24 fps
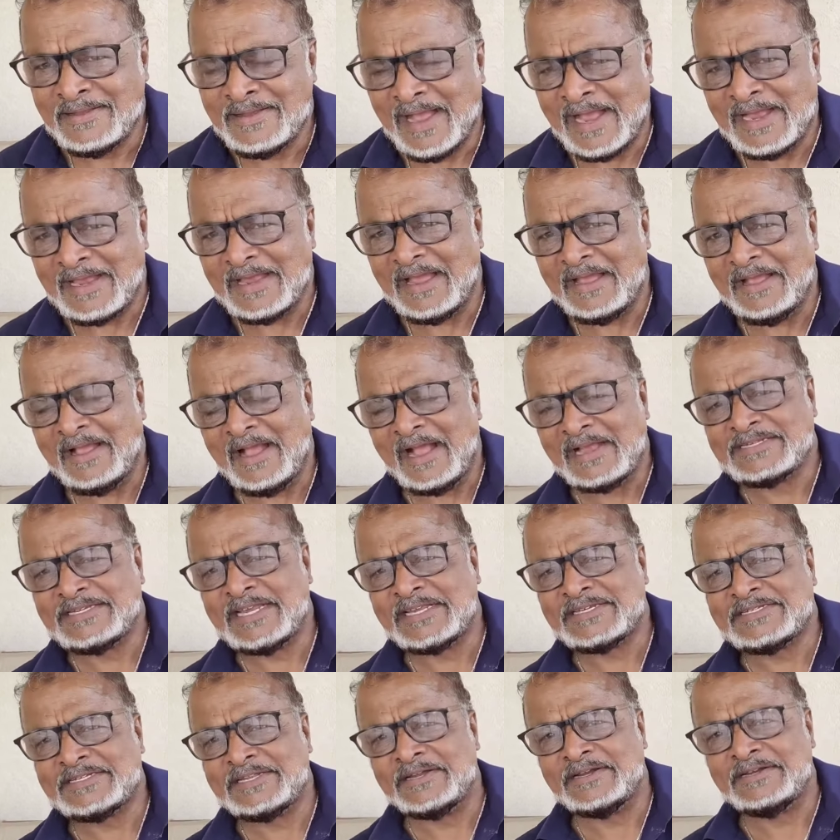uh,
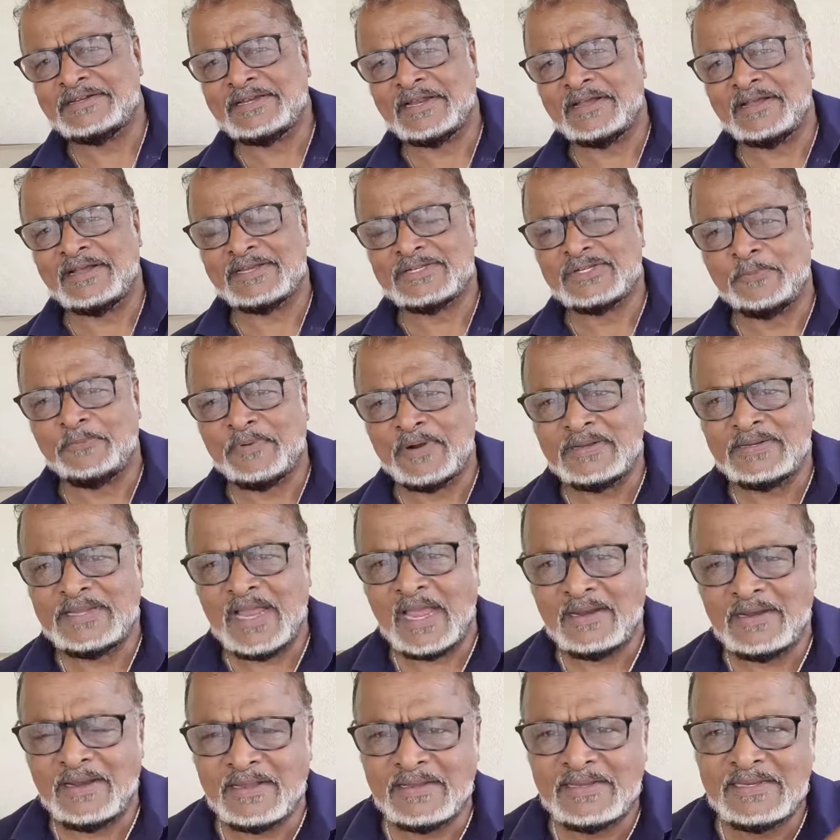assistant uh,
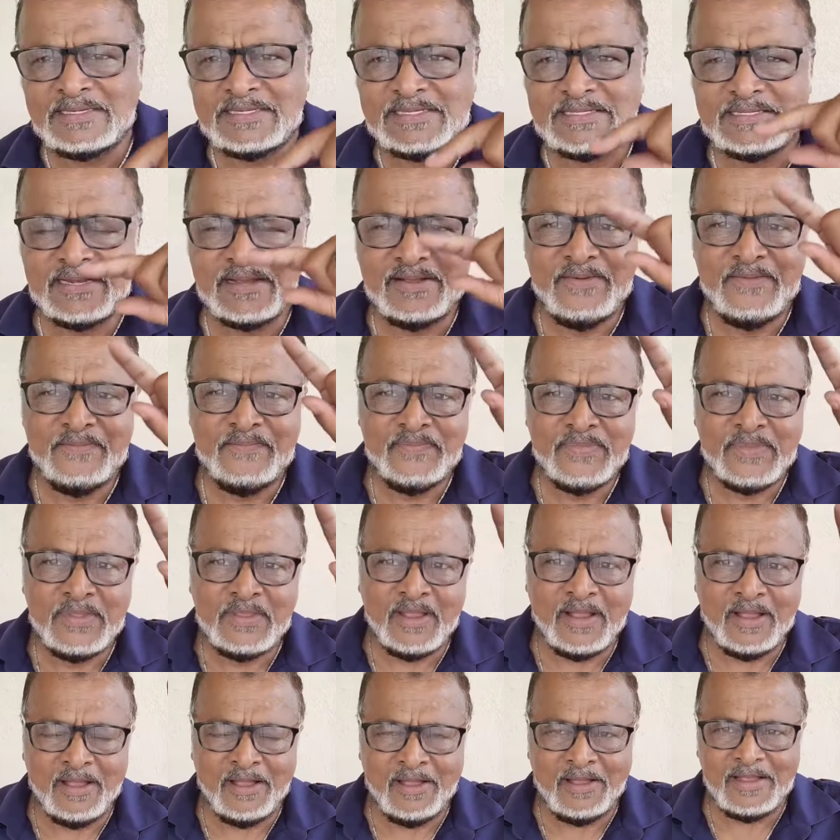superintendents,
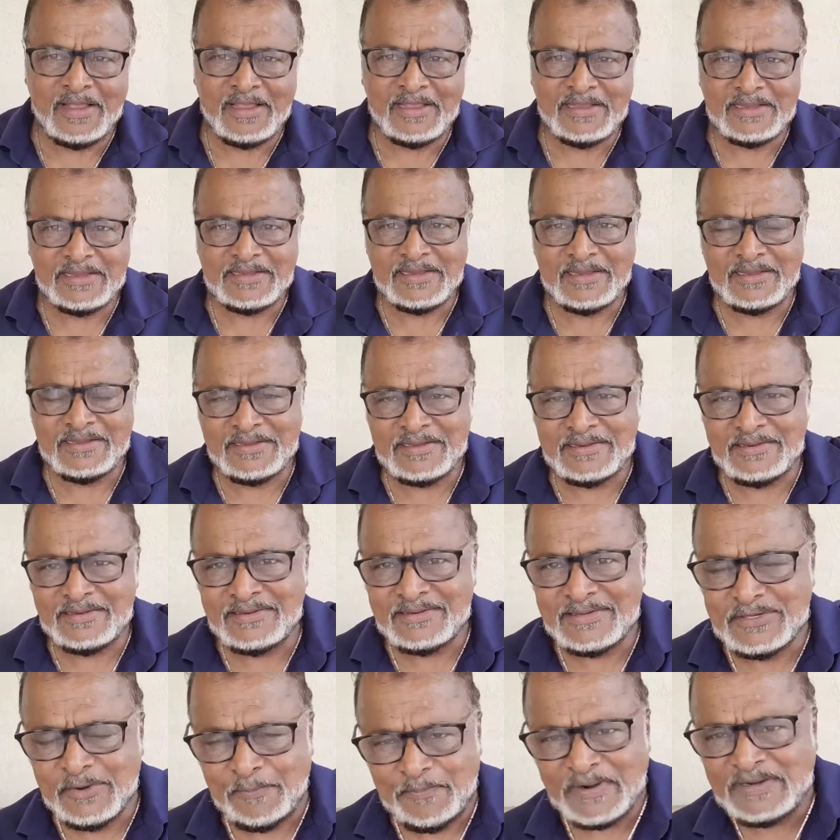uh,
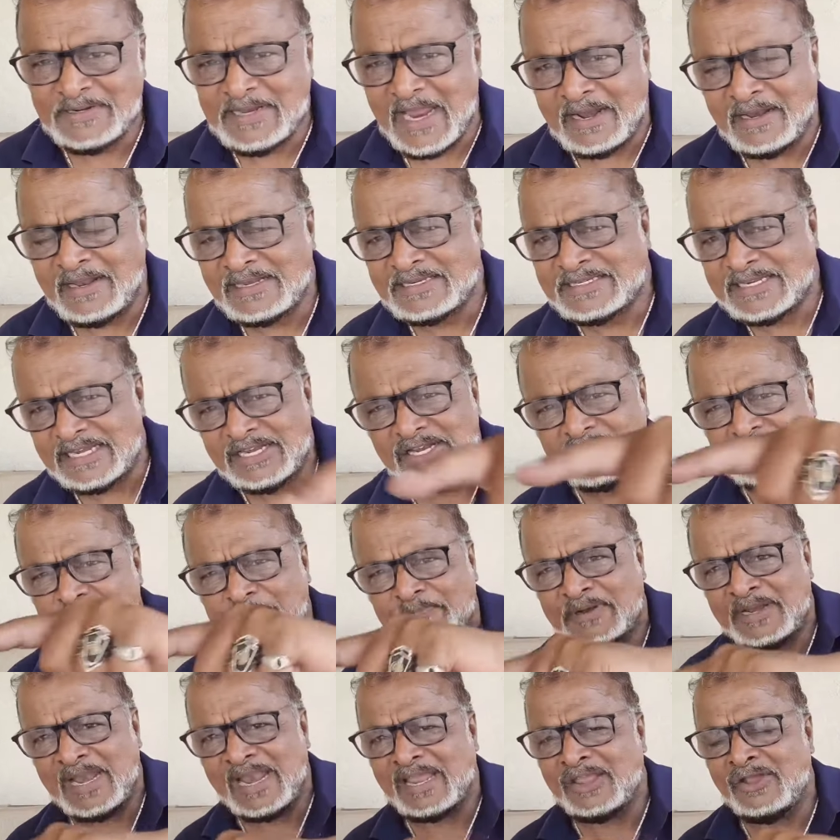superintendent, senior
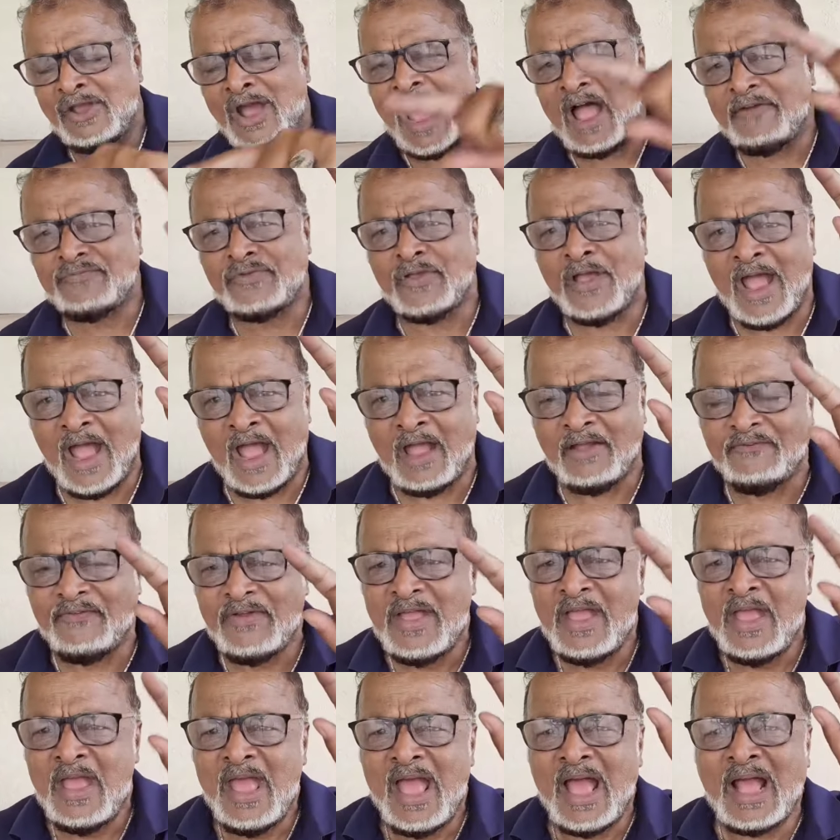superintendent. You have to have
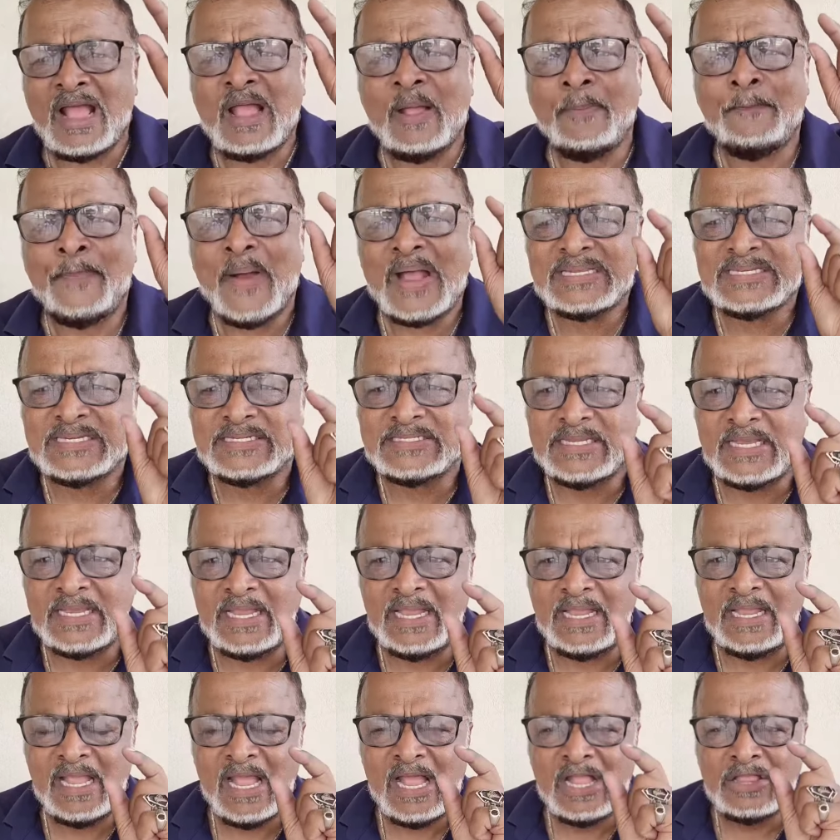a
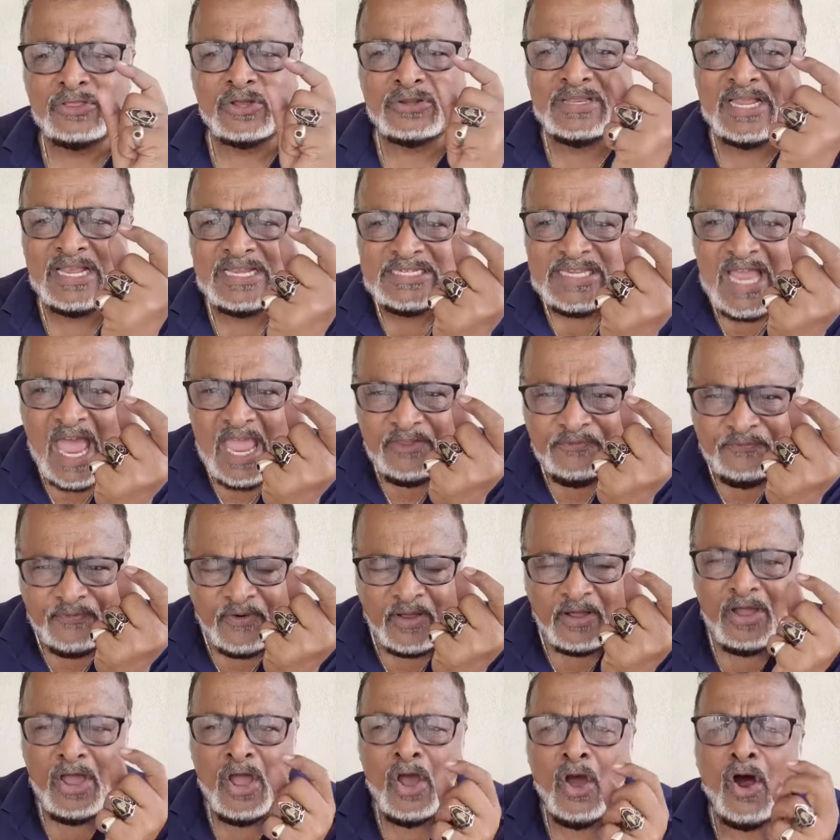capacity to
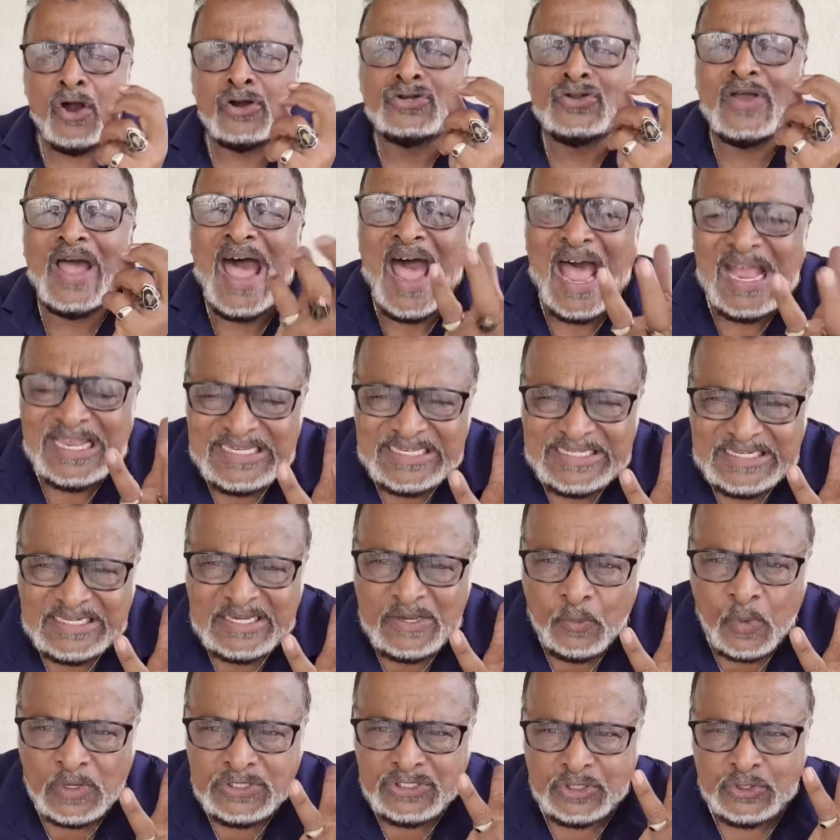decipher or to ask
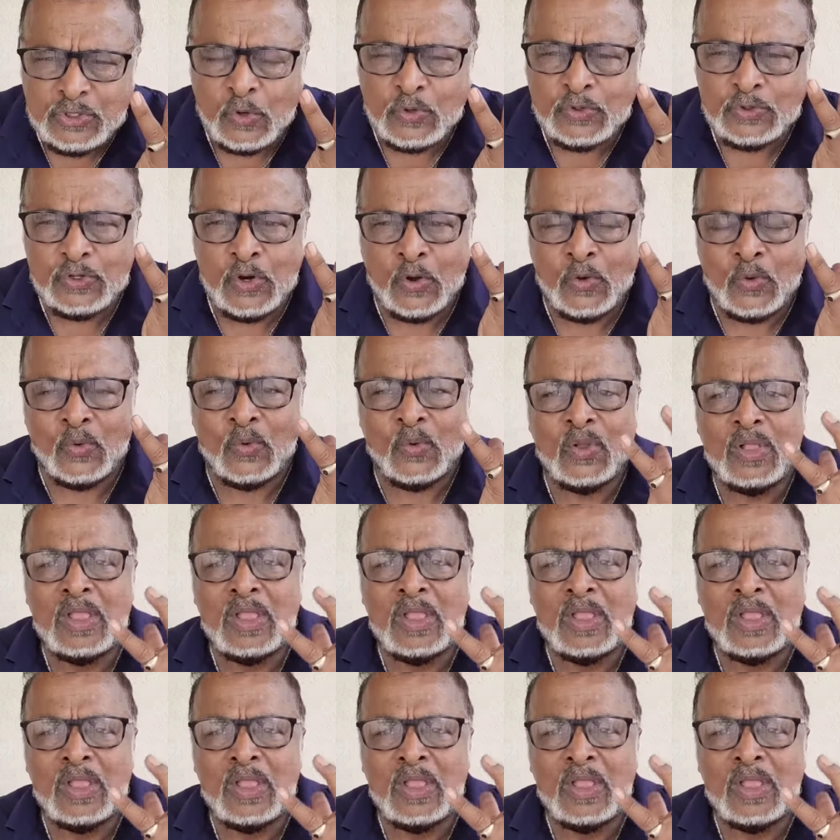what you don't know.